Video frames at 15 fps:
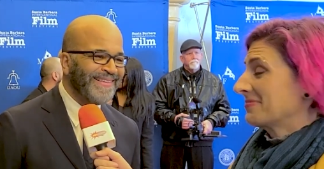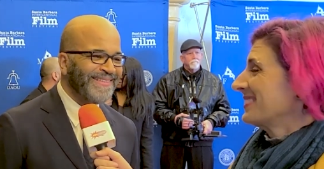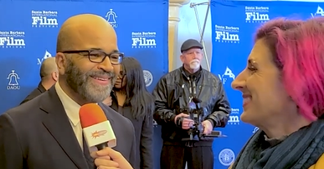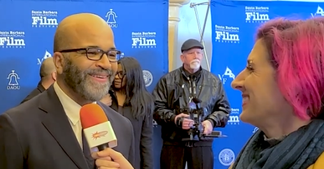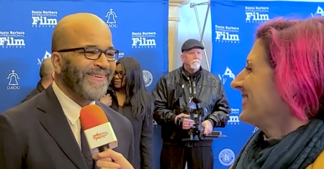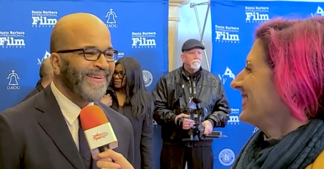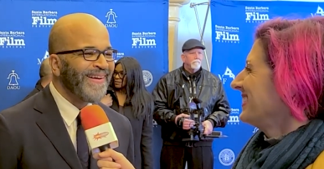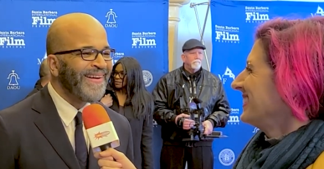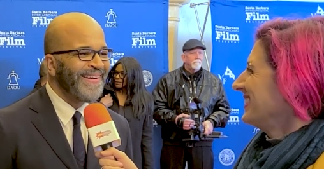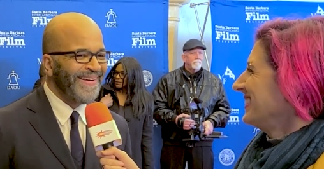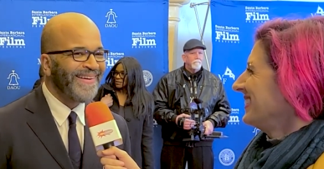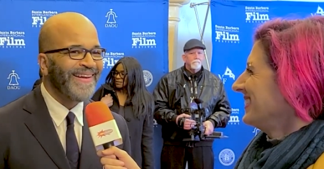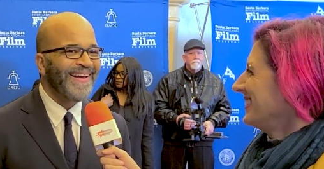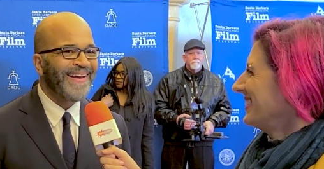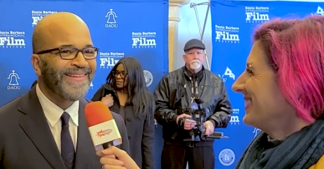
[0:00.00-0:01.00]
Speaker 1: so
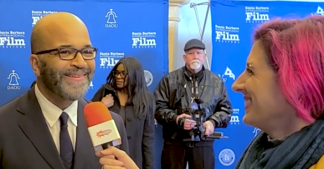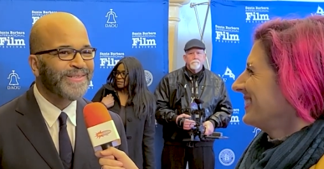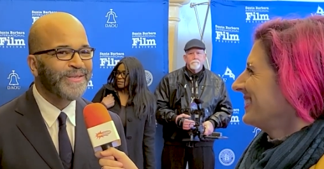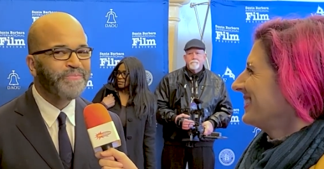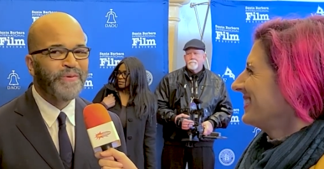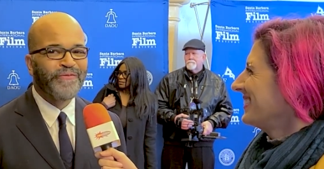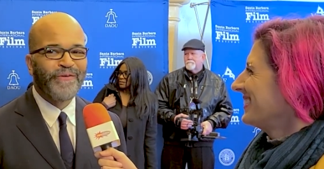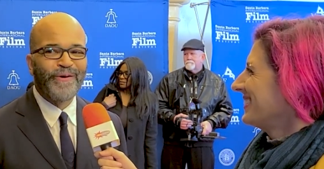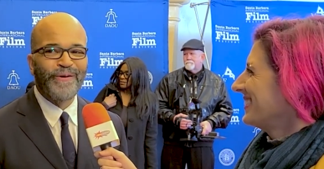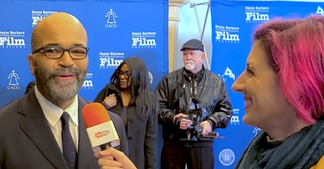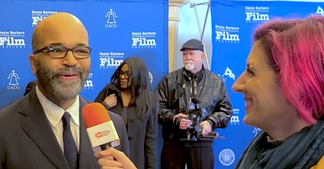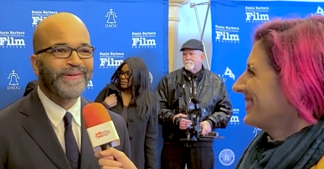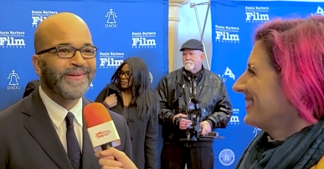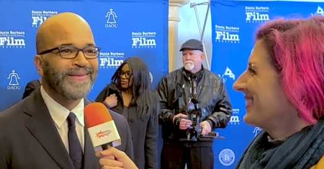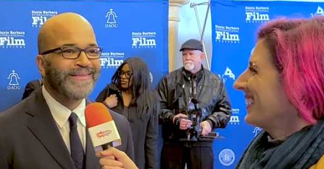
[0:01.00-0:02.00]
yeah, this is
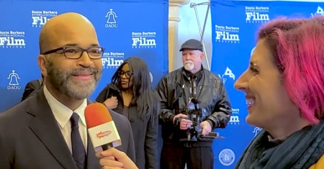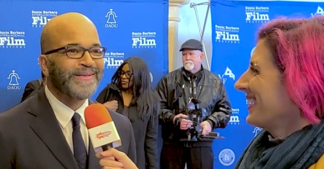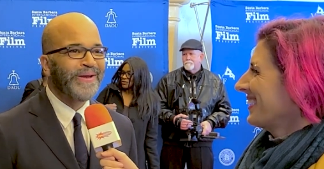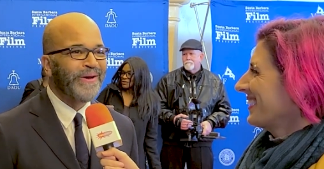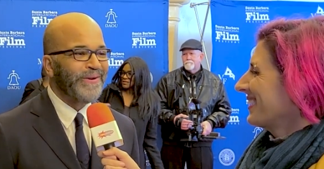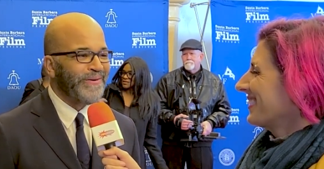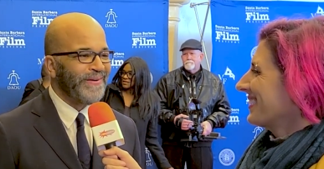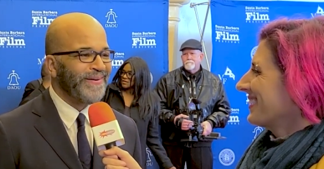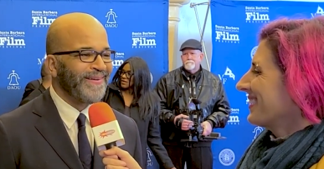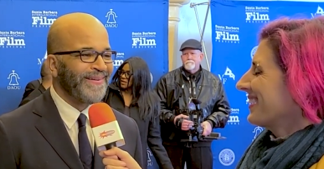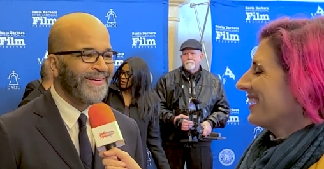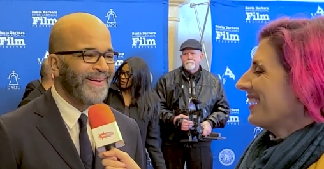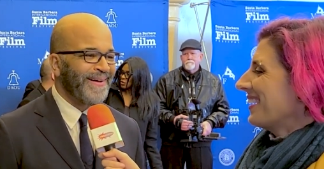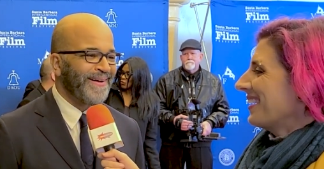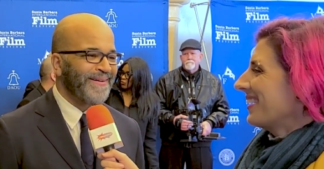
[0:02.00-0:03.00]
preferred. This is good.
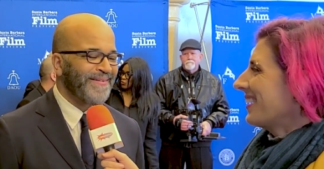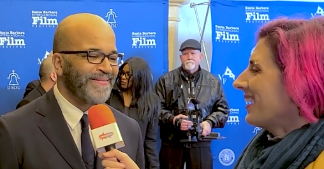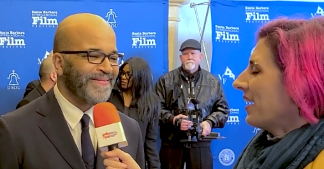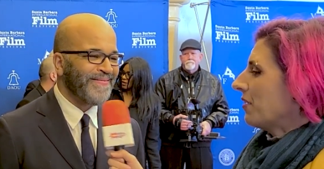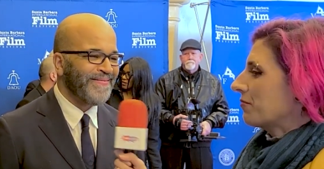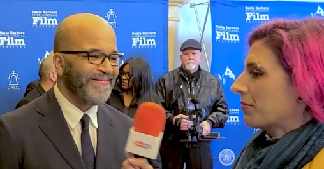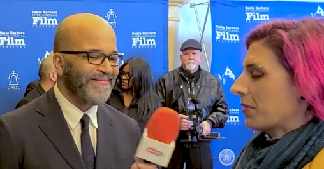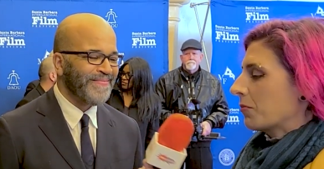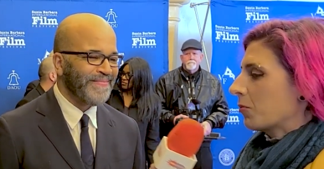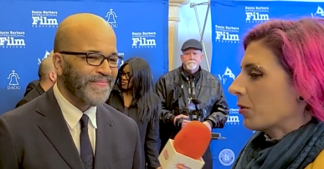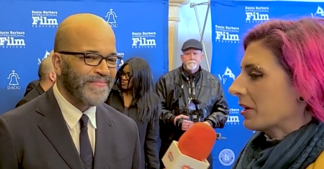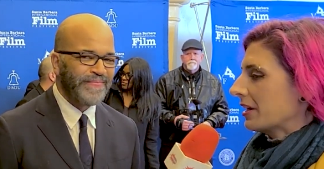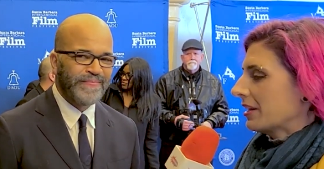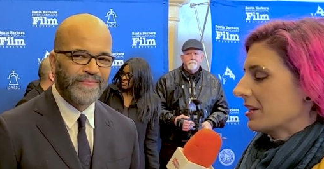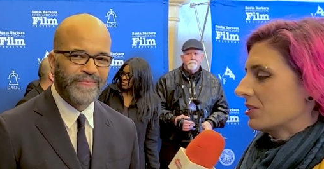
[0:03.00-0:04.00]
Yeah.
Speaker 2: And from
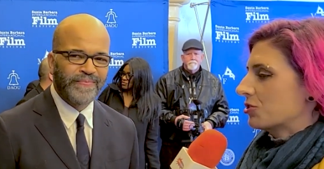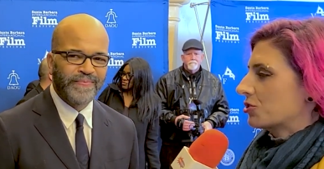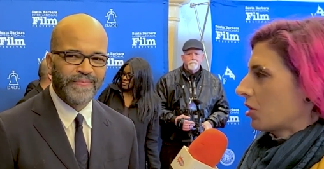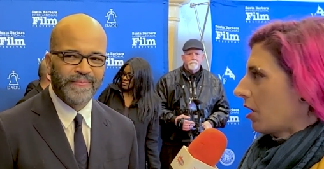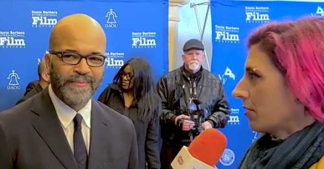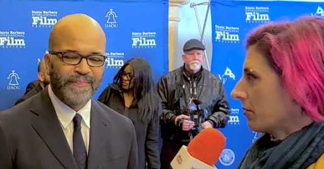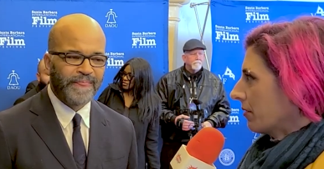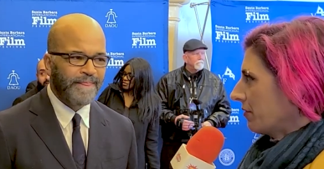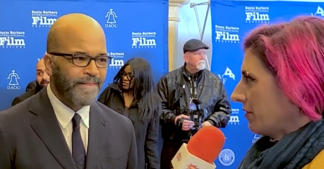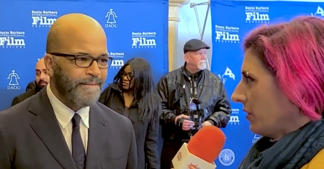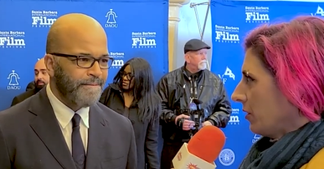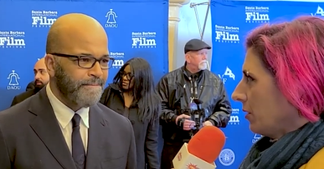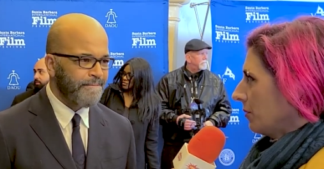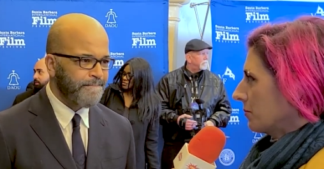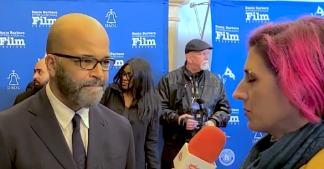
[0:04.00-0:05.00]
working in genre
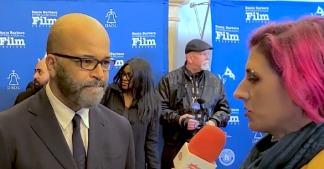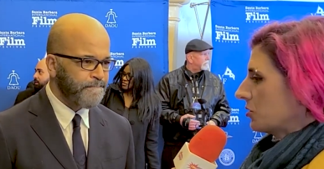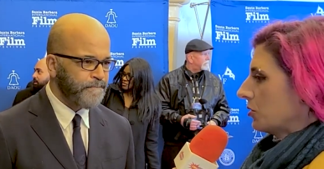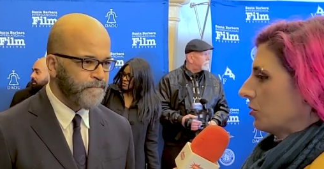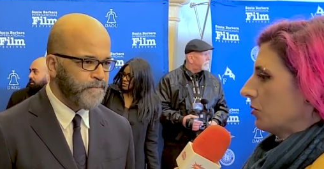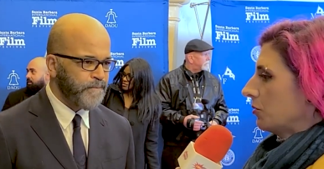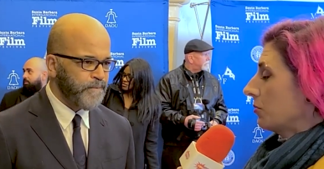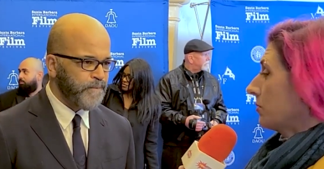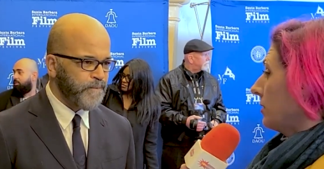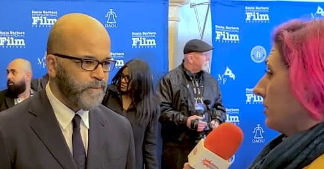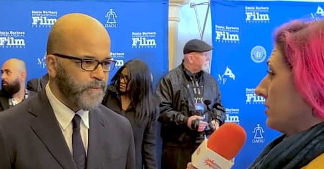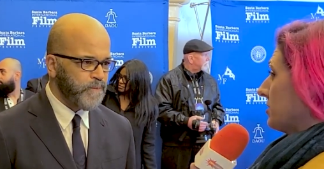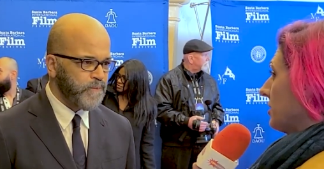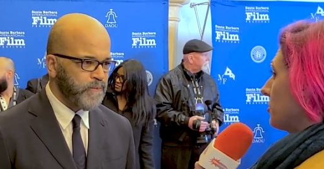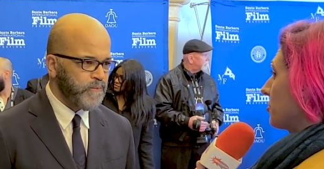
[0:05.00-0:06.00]
films to
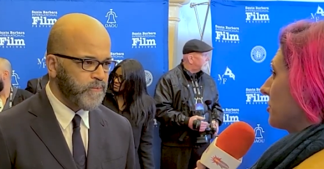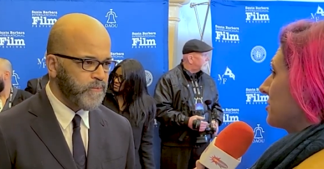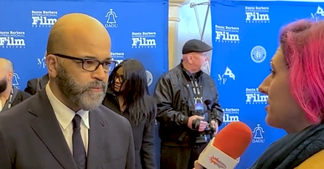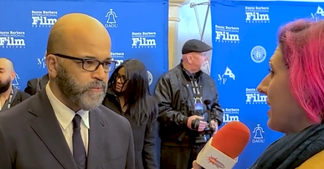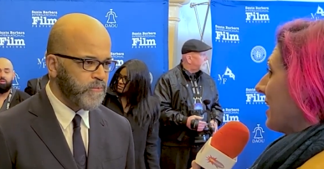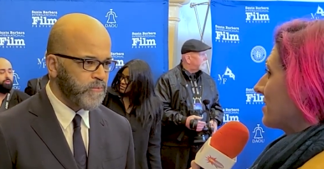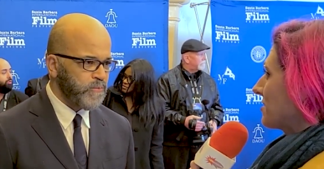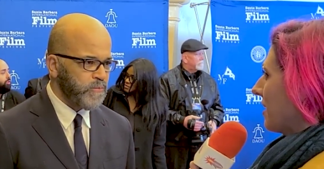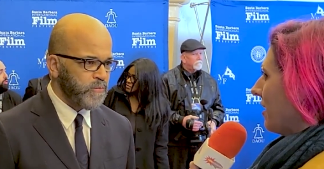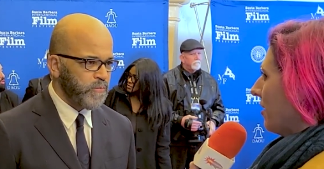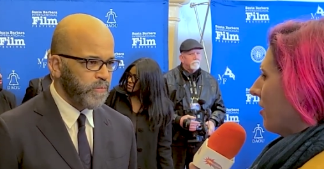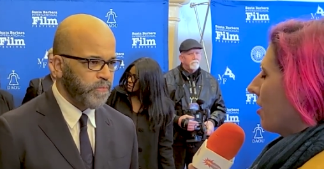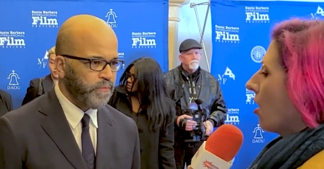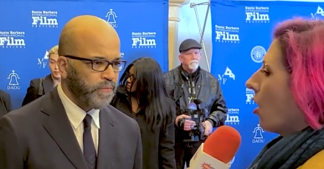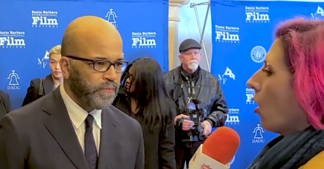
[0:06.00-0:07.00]
essentially
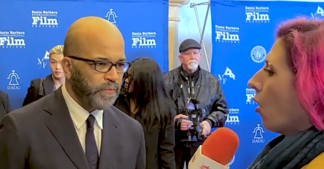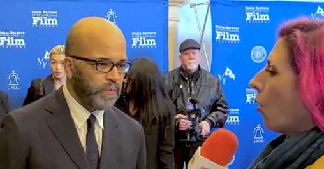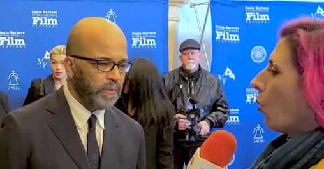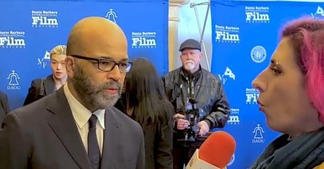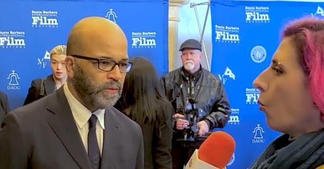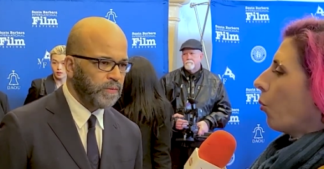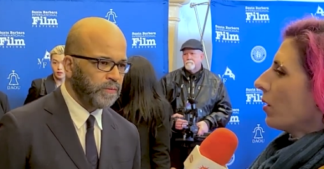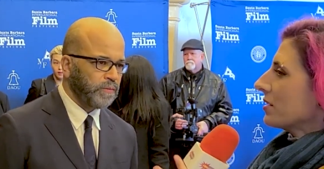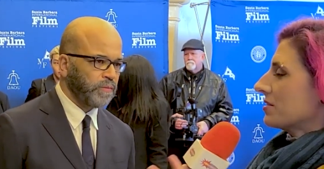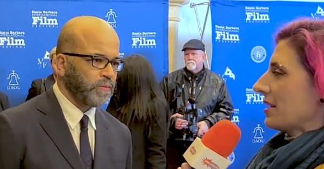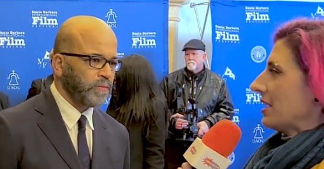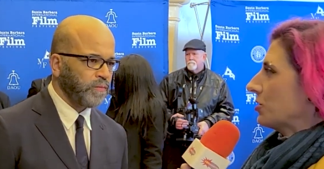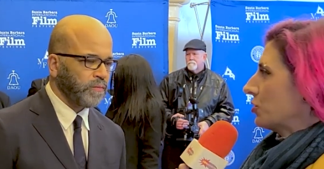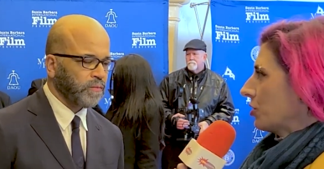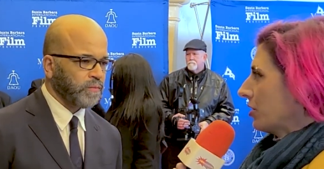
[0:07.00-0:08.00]
satire, what is
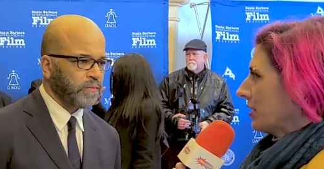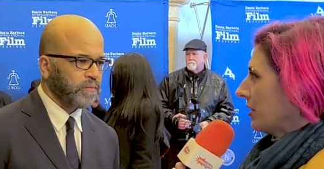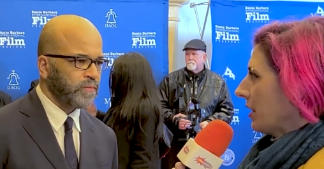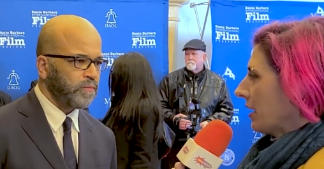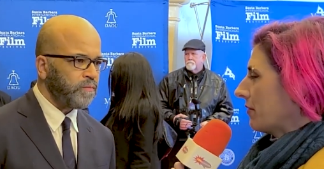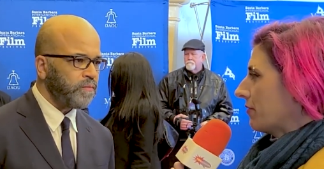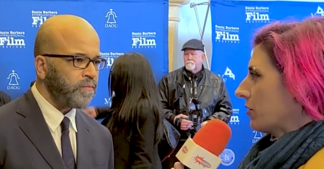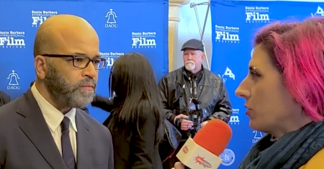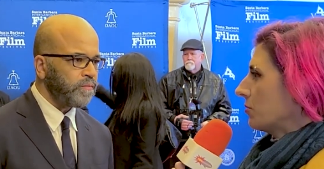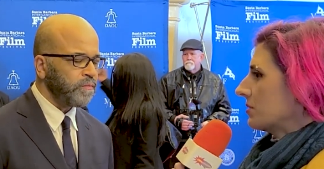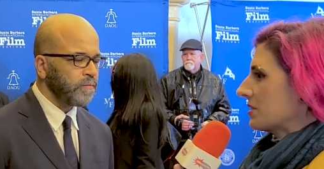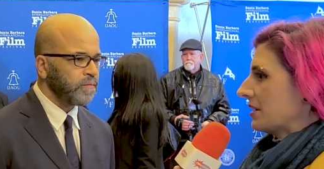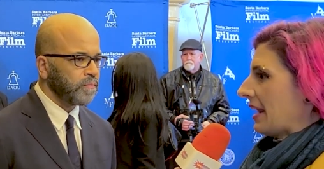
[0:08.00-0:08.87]
that journey like for you as an